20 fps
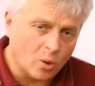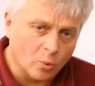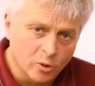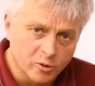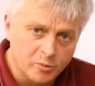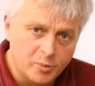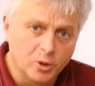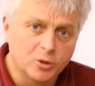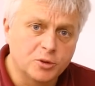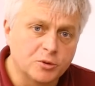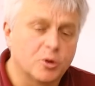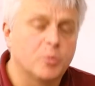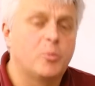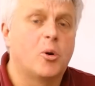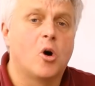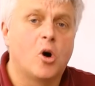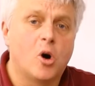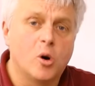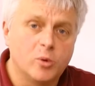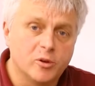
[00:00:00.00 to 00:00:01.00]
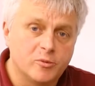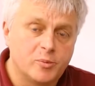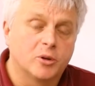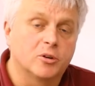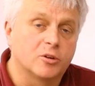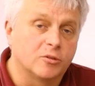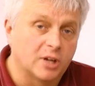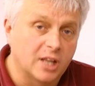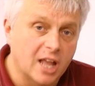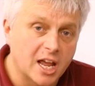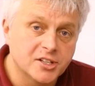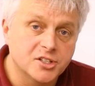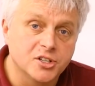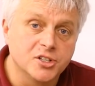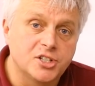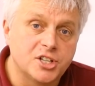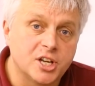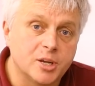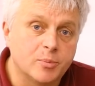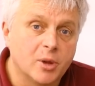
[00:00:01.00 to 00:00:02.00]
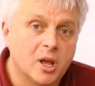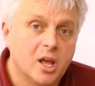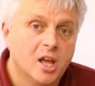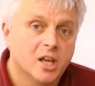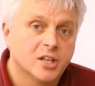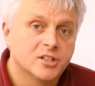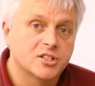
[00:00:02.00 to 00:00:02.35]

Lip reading: We've built a rapport, we've built a relationship,